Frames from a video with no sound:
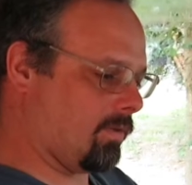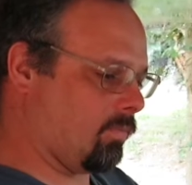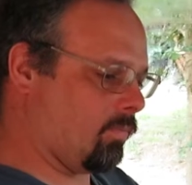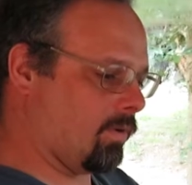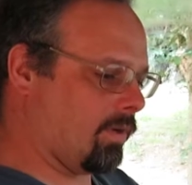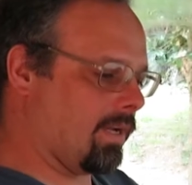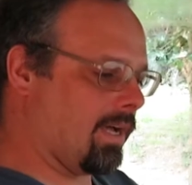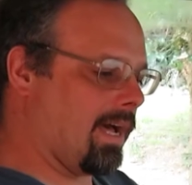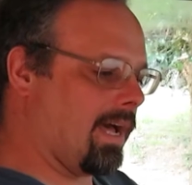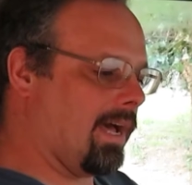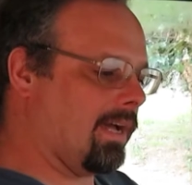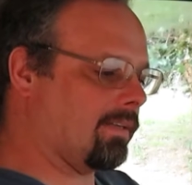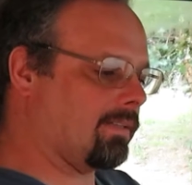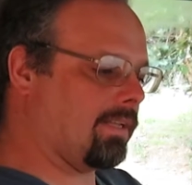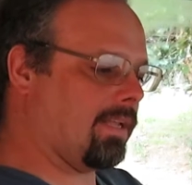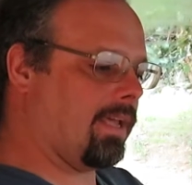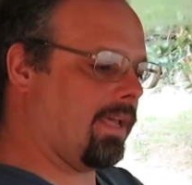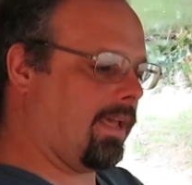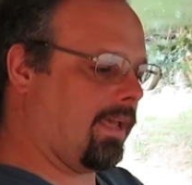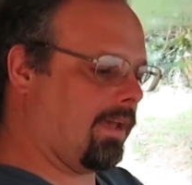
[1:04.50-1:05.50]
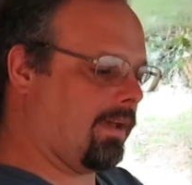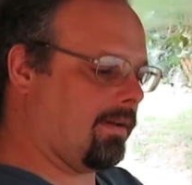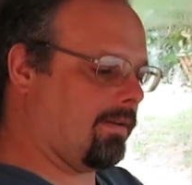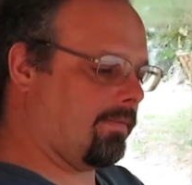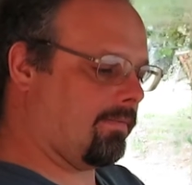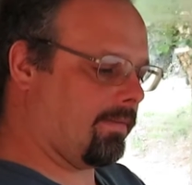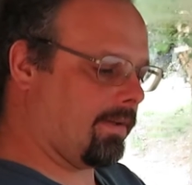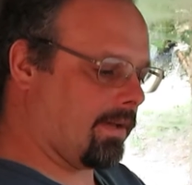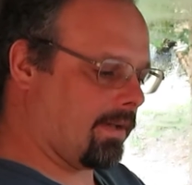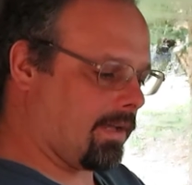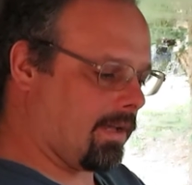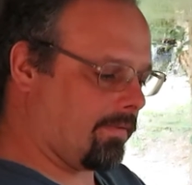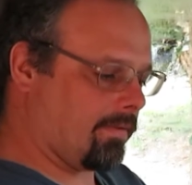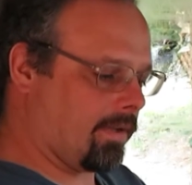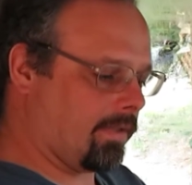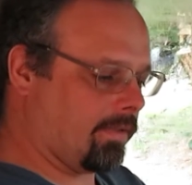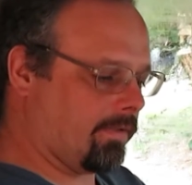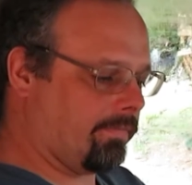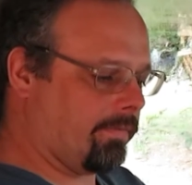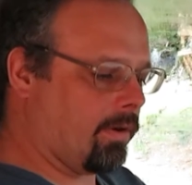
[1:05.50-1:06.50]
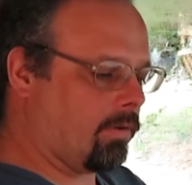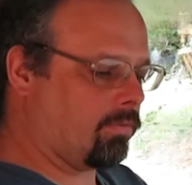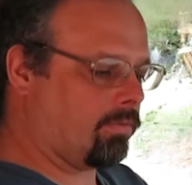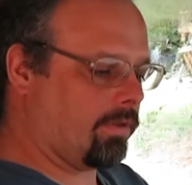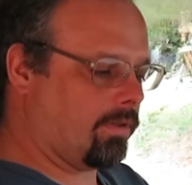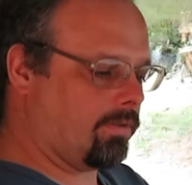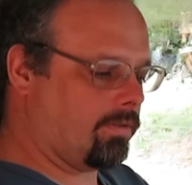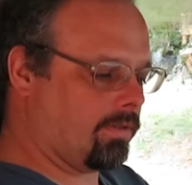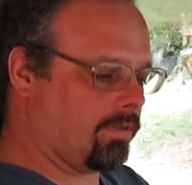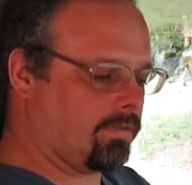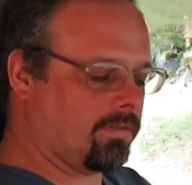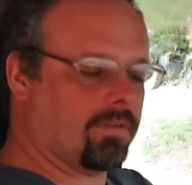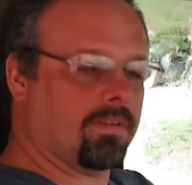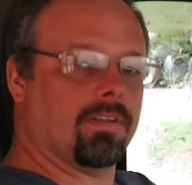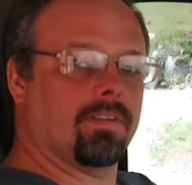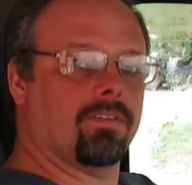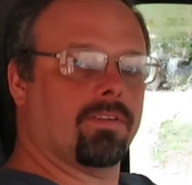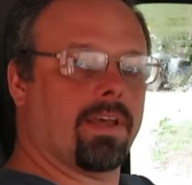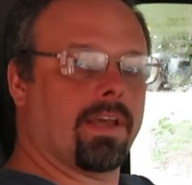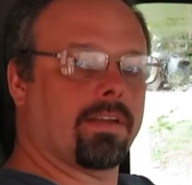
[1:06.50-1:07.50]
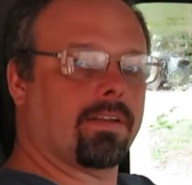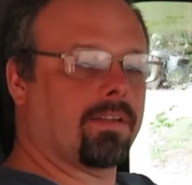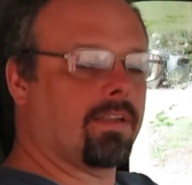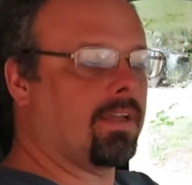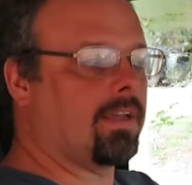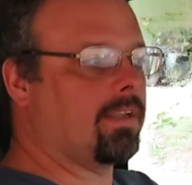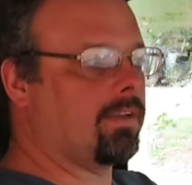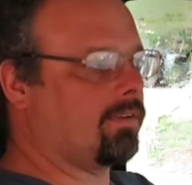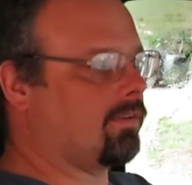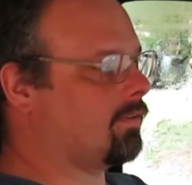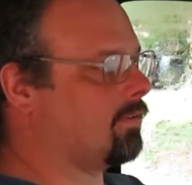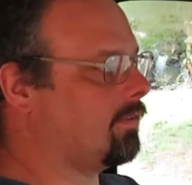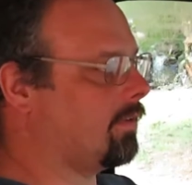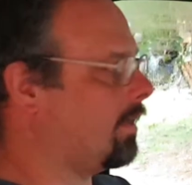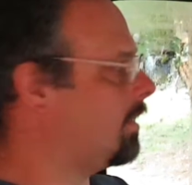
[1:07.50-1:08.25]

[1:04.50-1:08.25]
would like to have, like I've got the voltage, it's an exact gauge, it's